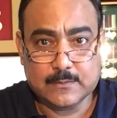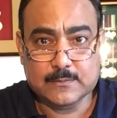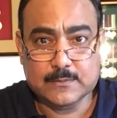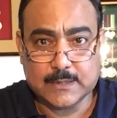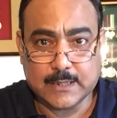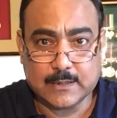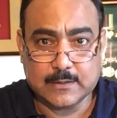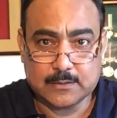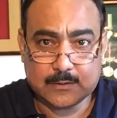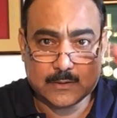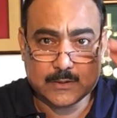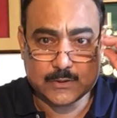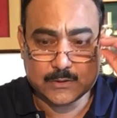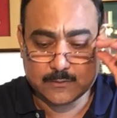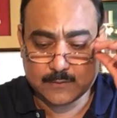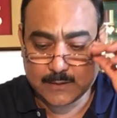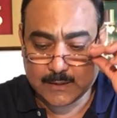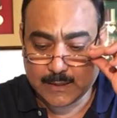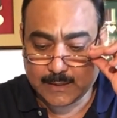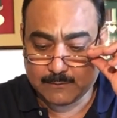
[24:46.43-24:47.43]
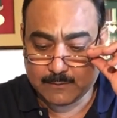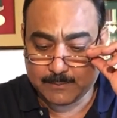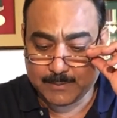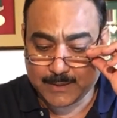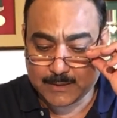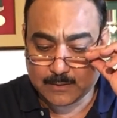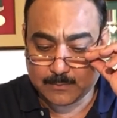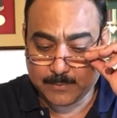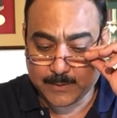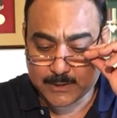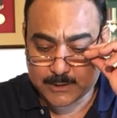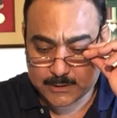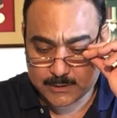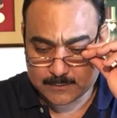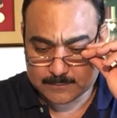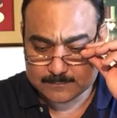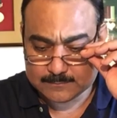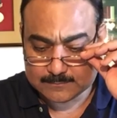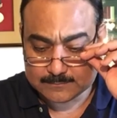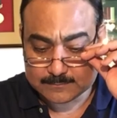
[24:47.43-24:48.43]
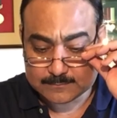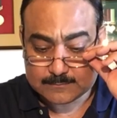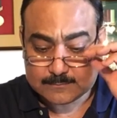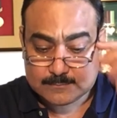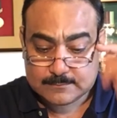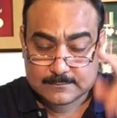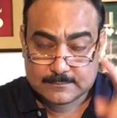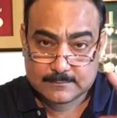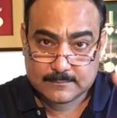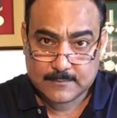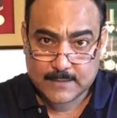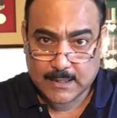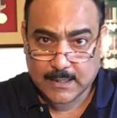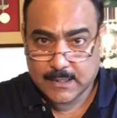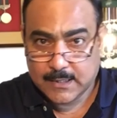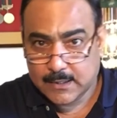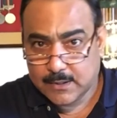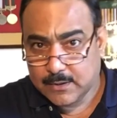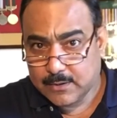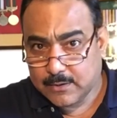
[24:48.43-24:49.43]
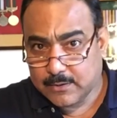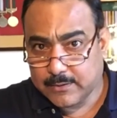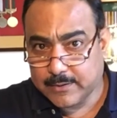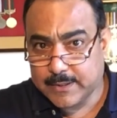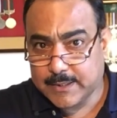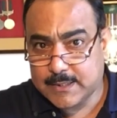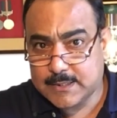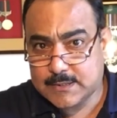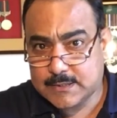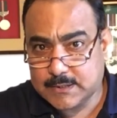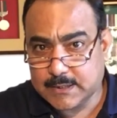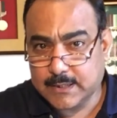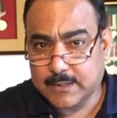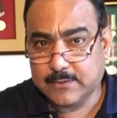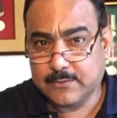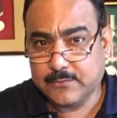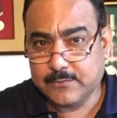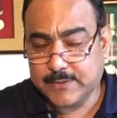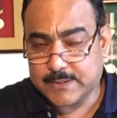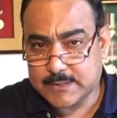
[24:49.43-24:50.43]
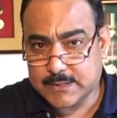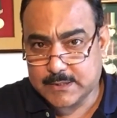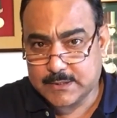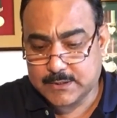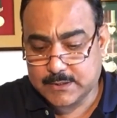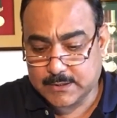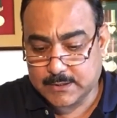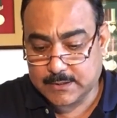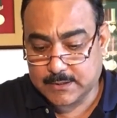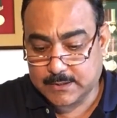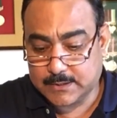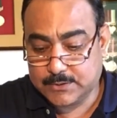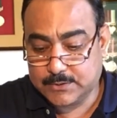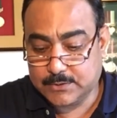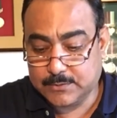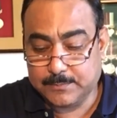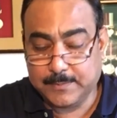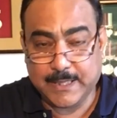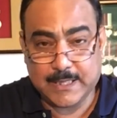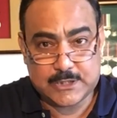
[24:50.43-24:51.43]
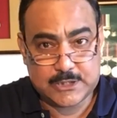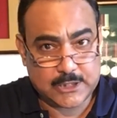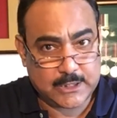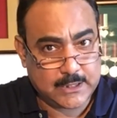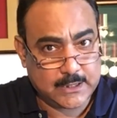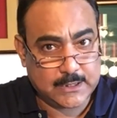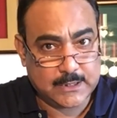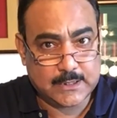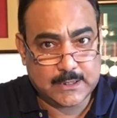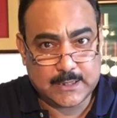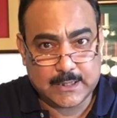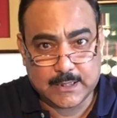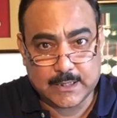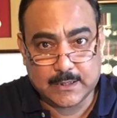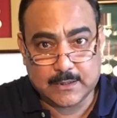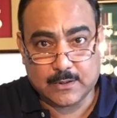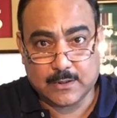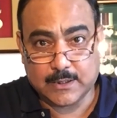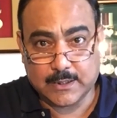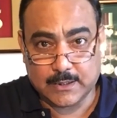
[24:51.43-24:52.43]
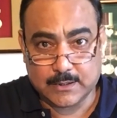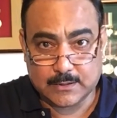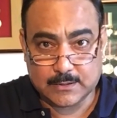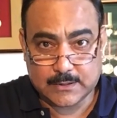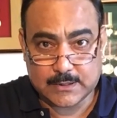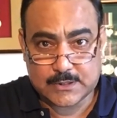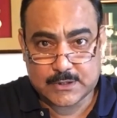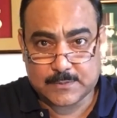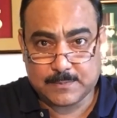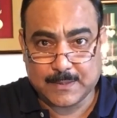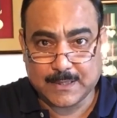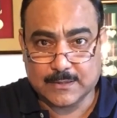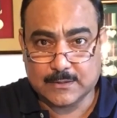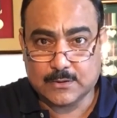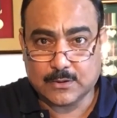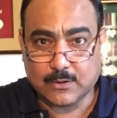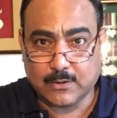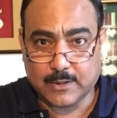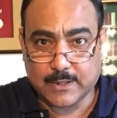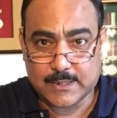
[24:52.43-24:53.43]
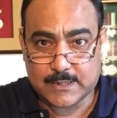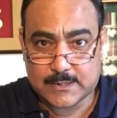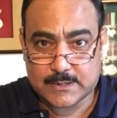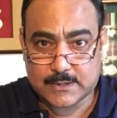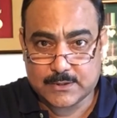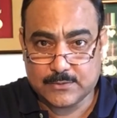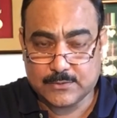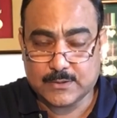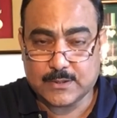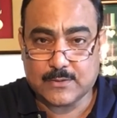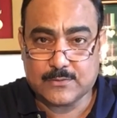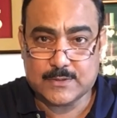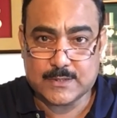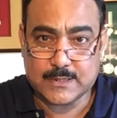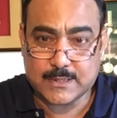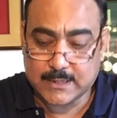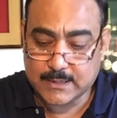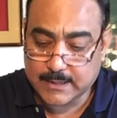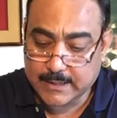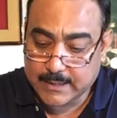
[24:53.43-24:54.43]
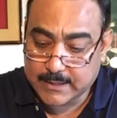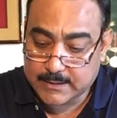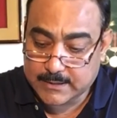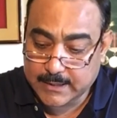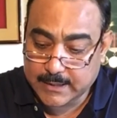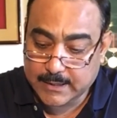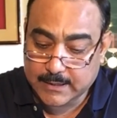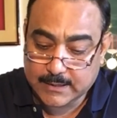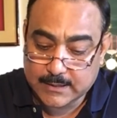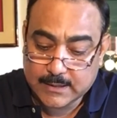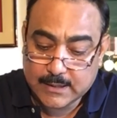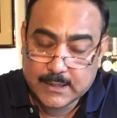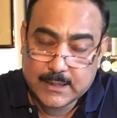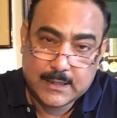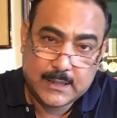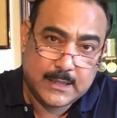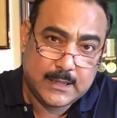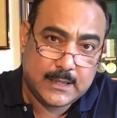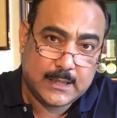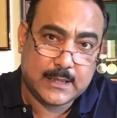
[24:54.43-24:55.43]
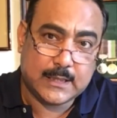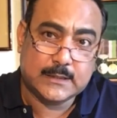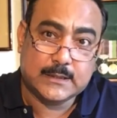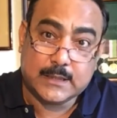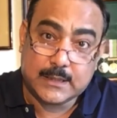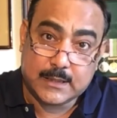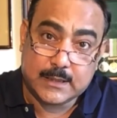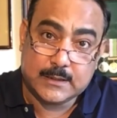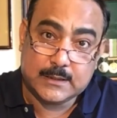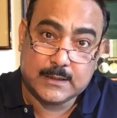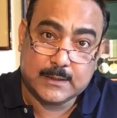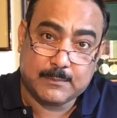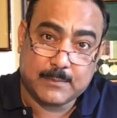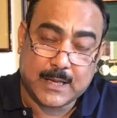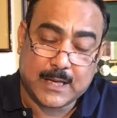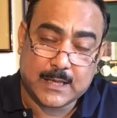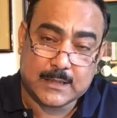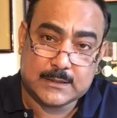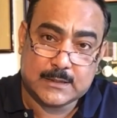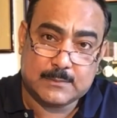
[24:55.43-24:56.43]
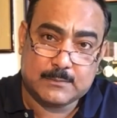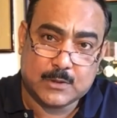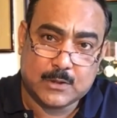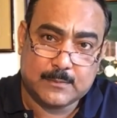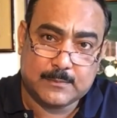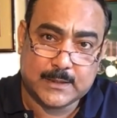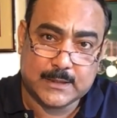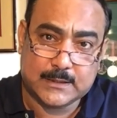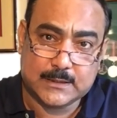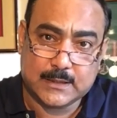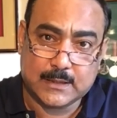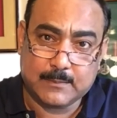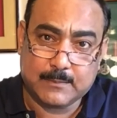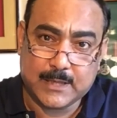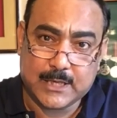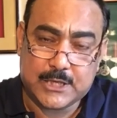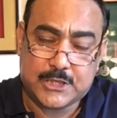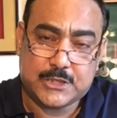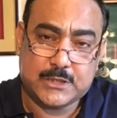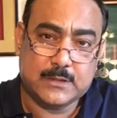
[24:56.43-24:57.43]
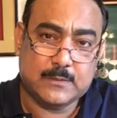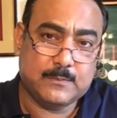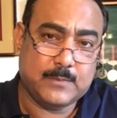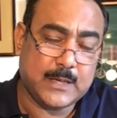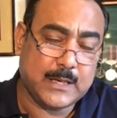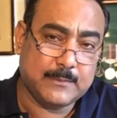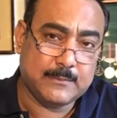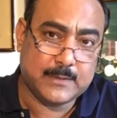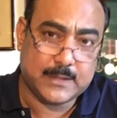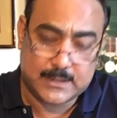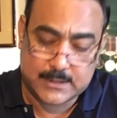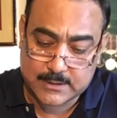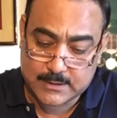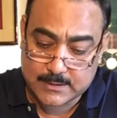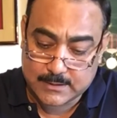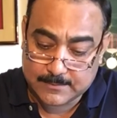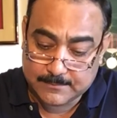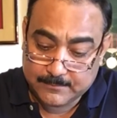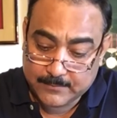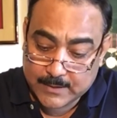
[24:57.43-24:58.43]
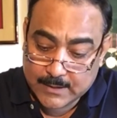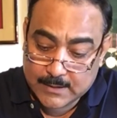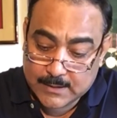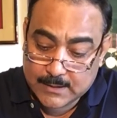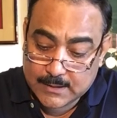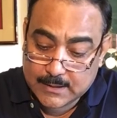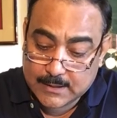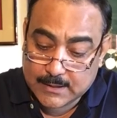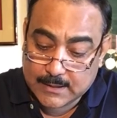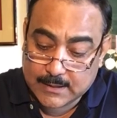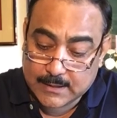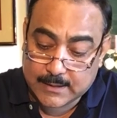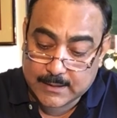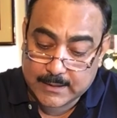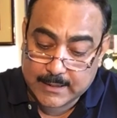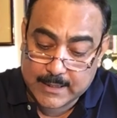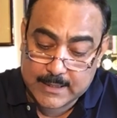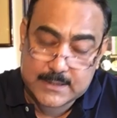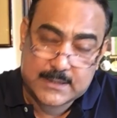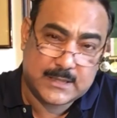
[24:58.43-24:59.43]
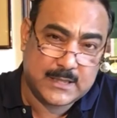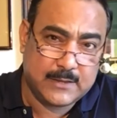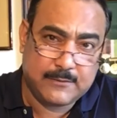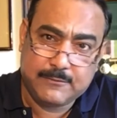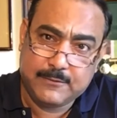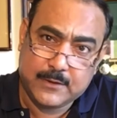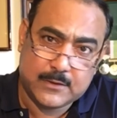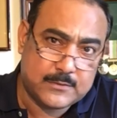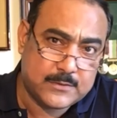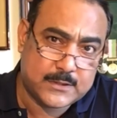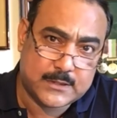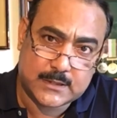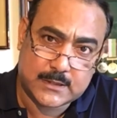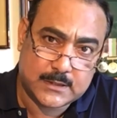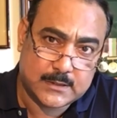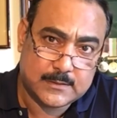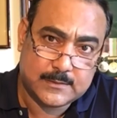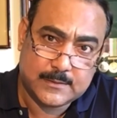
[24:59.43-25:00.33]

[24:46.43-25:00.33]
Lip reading: then you will have a better picture. On his visit to Beijing in this month, August 2018, then the Mahathir Mohamad, the Malaysian Prime Minister, has refused